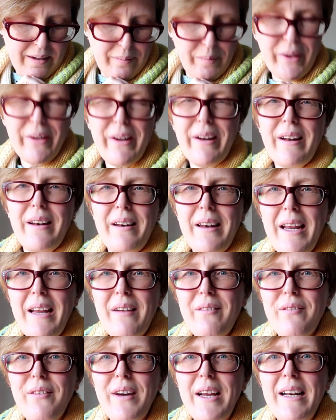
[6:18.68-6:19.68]
not going
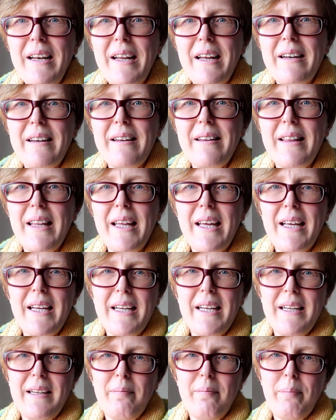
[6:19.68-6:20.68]
to re-knit
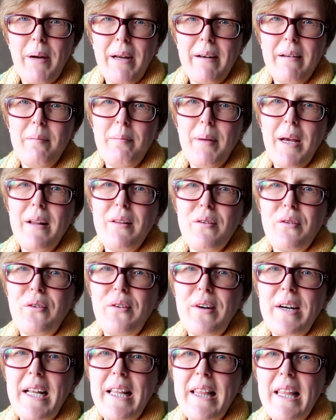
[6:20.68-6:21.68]
the button bands
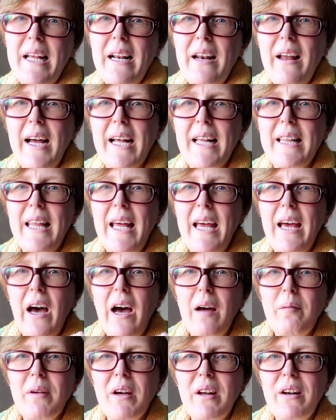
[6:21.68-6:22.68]
or anything like that.
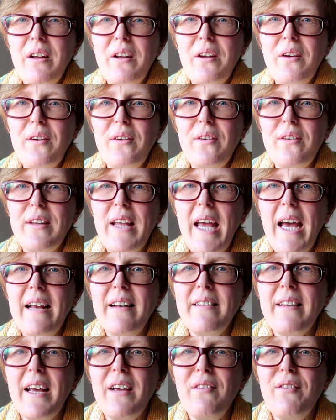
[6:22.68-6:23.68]
I'm going to use
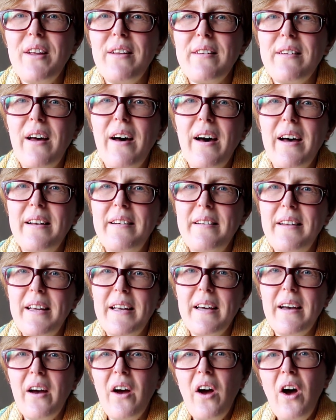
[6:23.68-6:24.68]
Kate Davies'
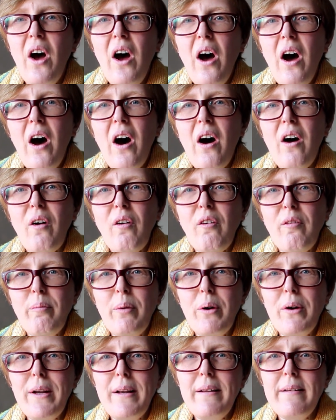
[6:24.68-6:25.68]
idea of
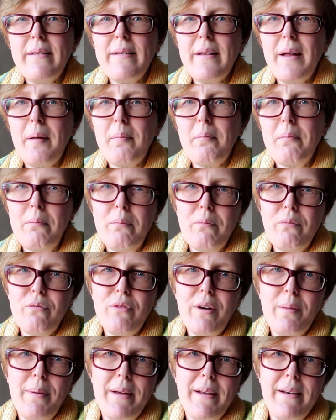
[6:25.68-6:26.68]
putting some
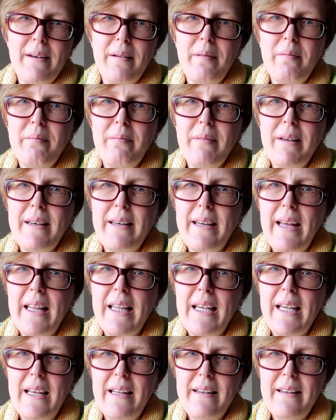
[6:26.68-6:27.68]
ribbon down
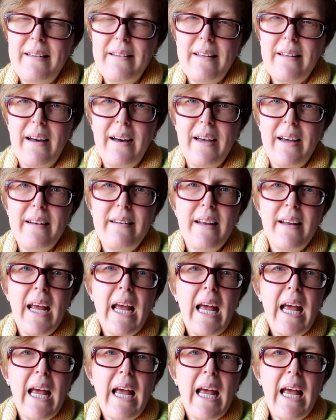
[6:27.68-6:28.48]
the inside